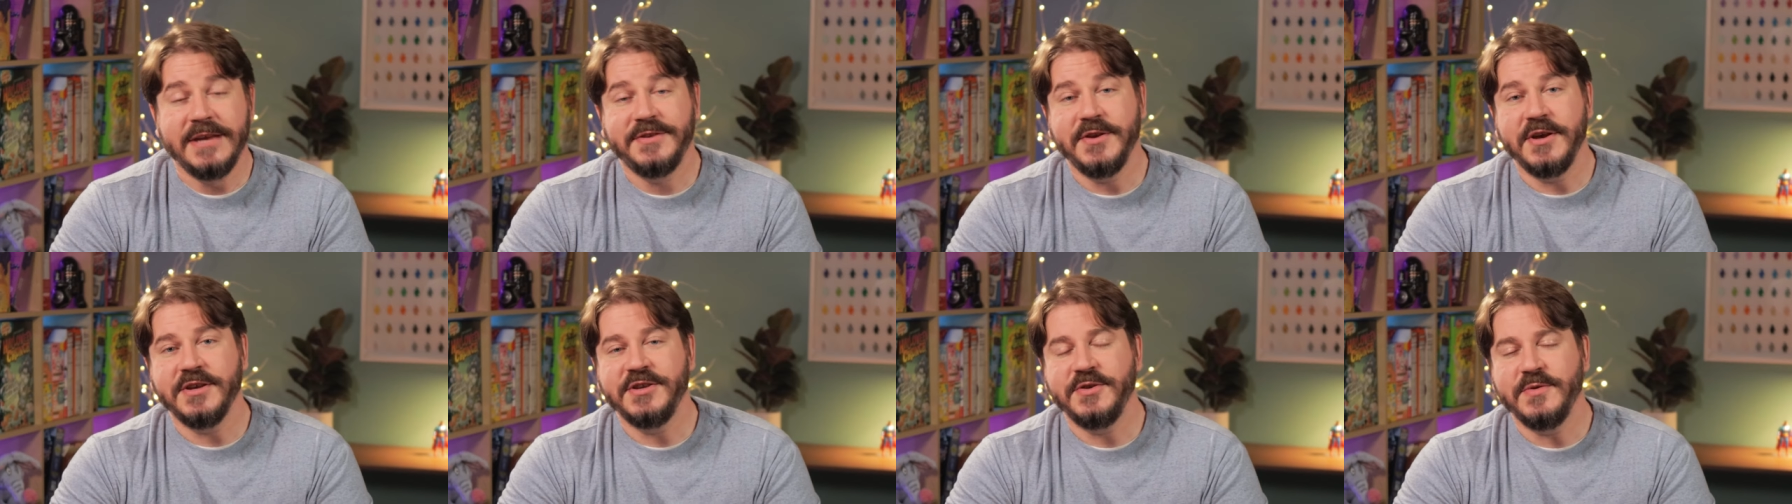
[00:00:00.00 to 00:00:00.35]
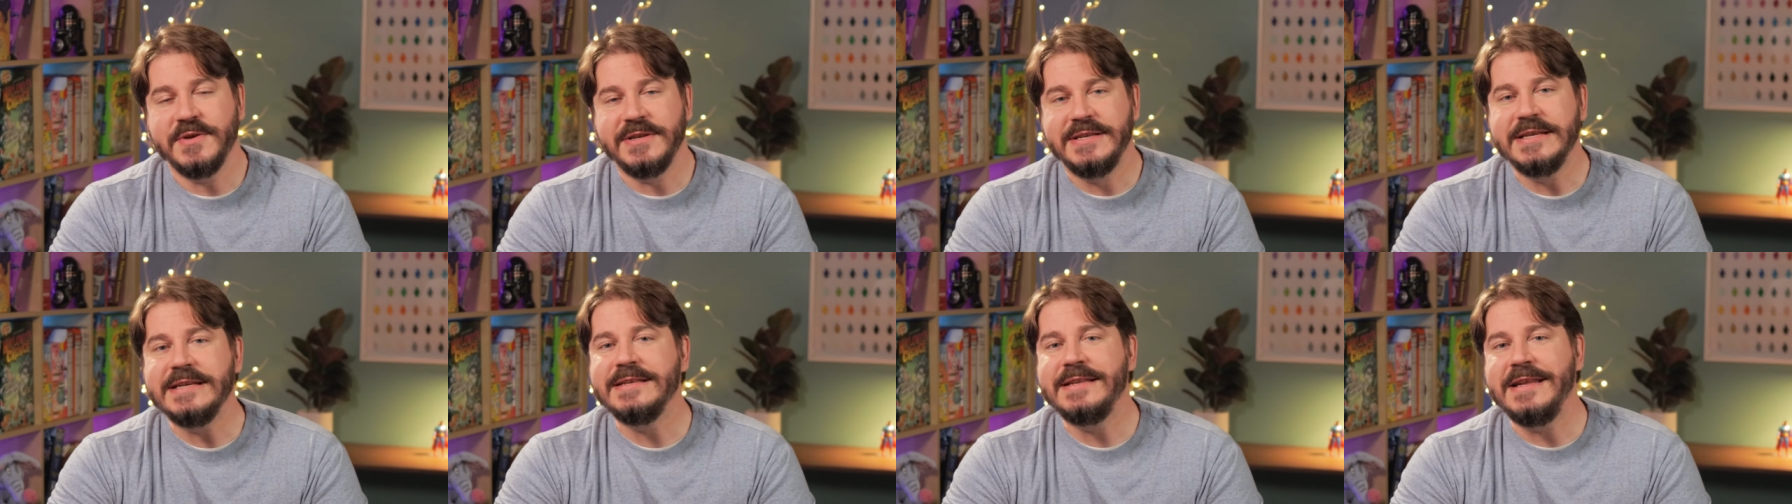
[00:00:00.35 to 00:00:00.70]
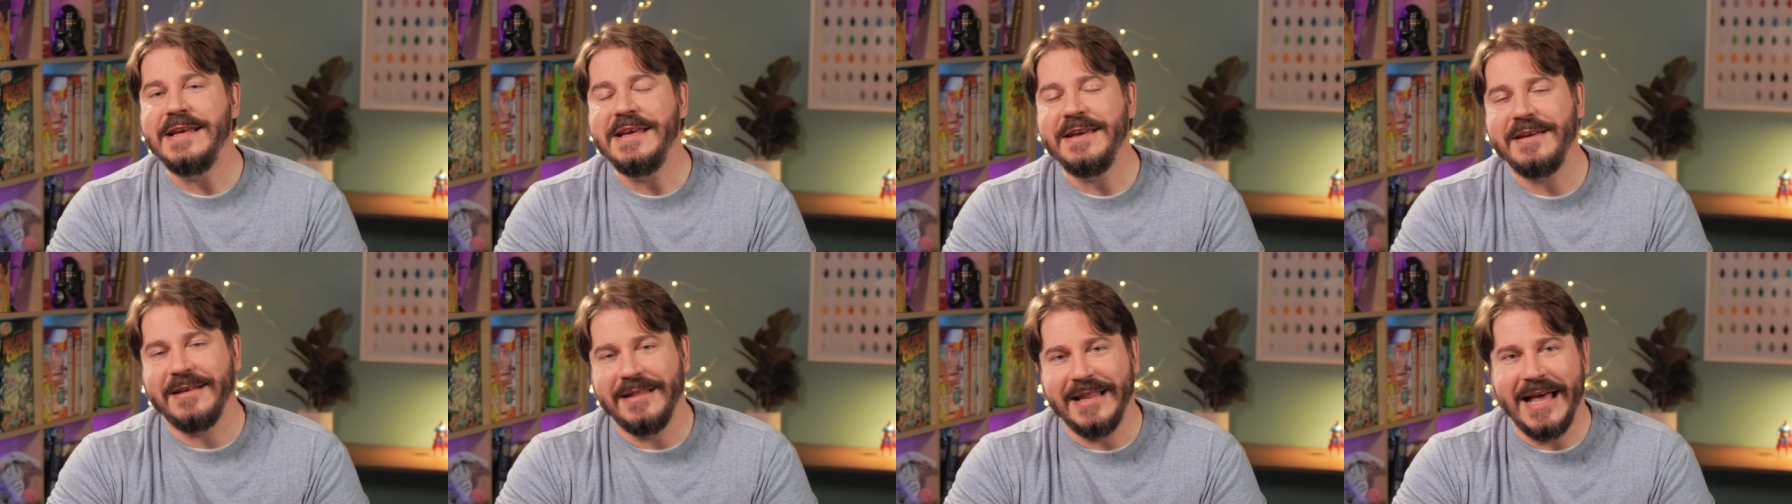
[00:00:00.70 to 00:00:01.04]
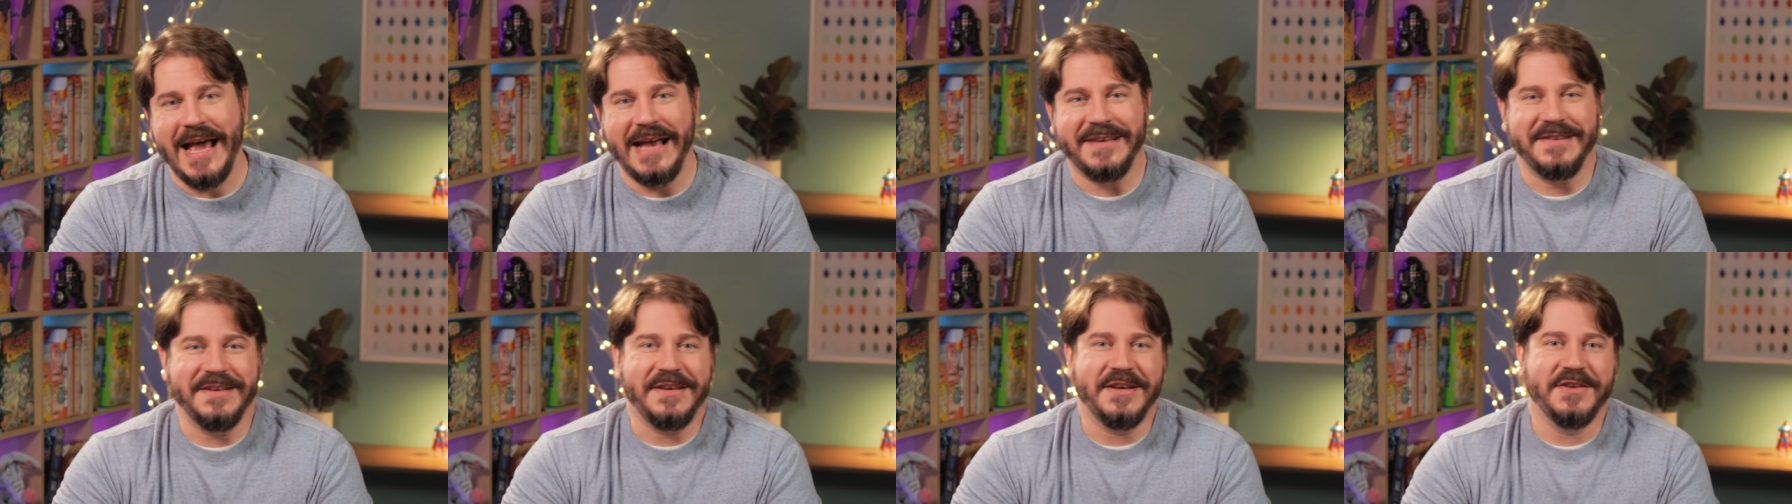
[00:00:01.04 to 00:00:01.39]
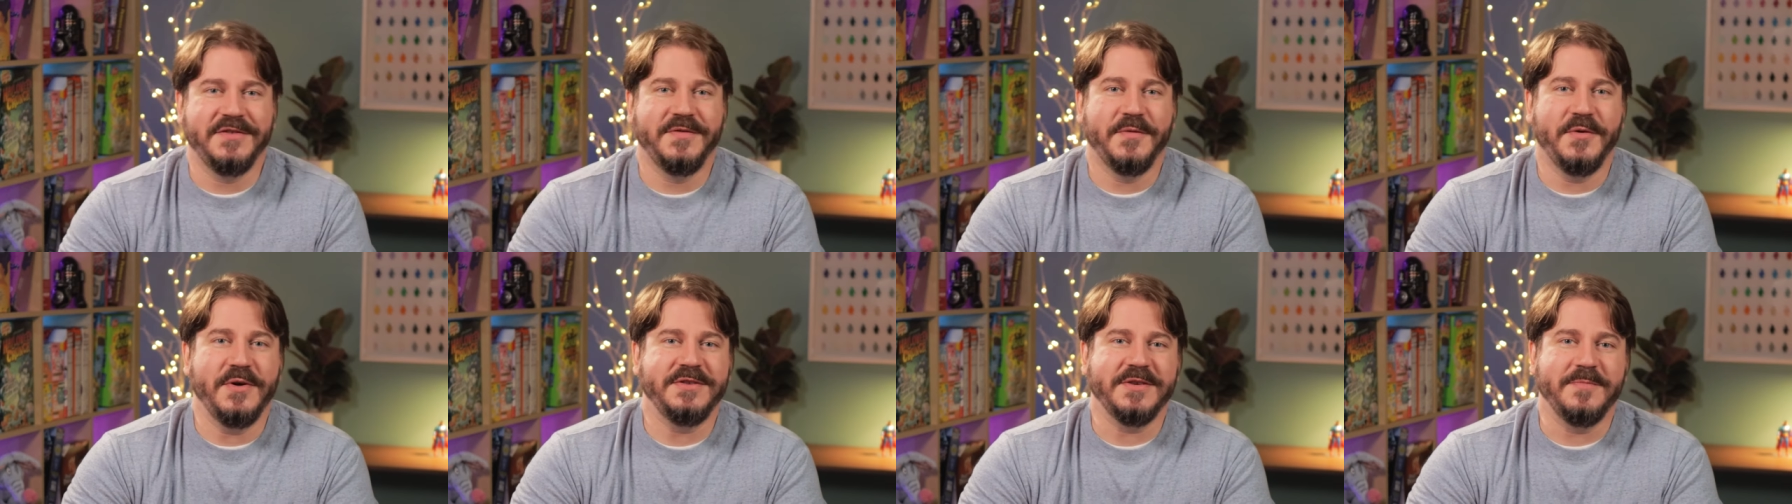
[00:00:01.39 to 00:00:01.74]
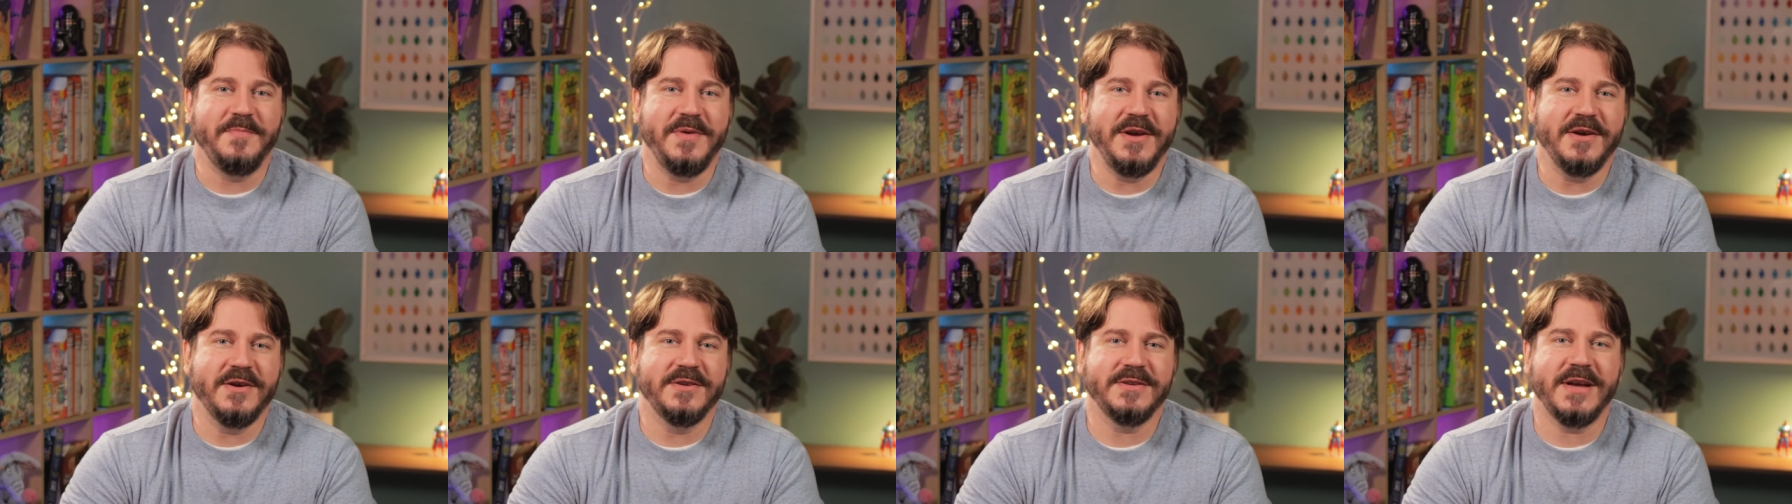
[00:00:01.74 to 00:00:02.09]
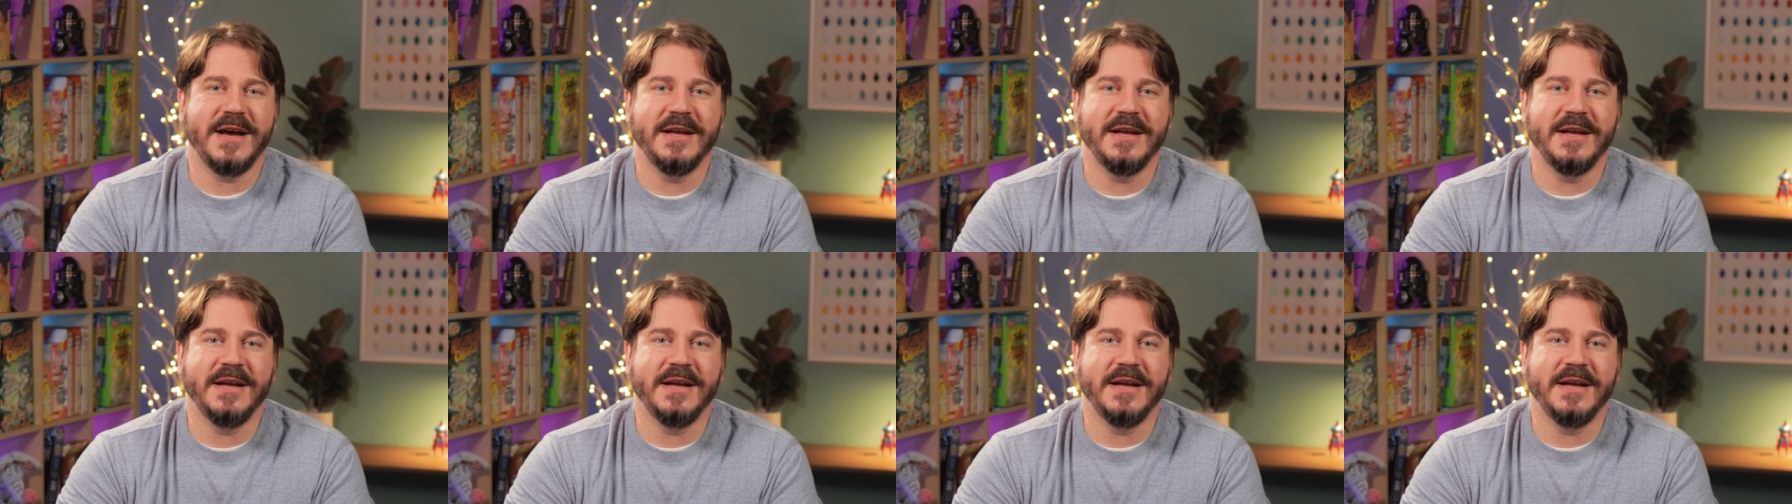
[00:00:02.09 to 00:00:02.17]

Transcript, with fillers: He's also a Disney classic. His voice appears